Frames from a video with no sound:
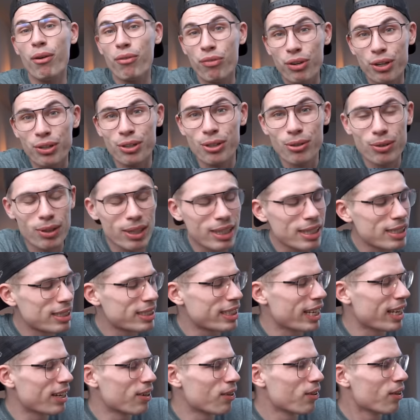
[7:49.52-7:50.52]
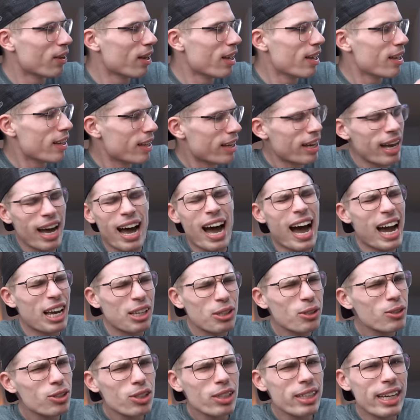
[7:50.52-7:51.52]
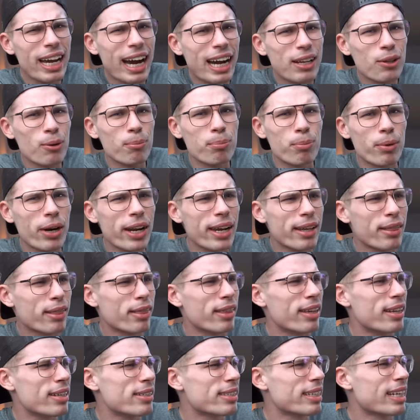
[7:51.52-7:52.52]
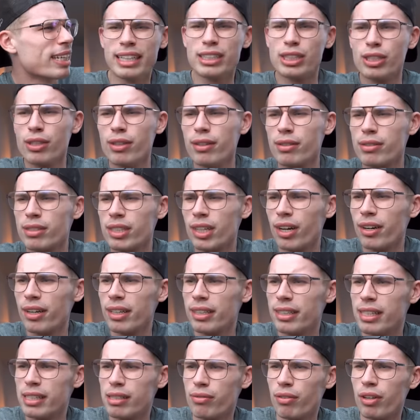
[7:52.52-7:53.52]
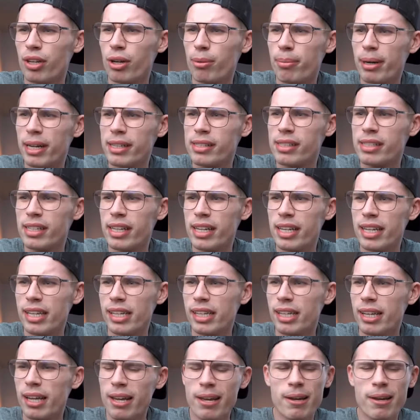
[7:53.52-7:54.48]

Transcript: if you're new to this channel, usually I don't break things. And I should have started this video by saying,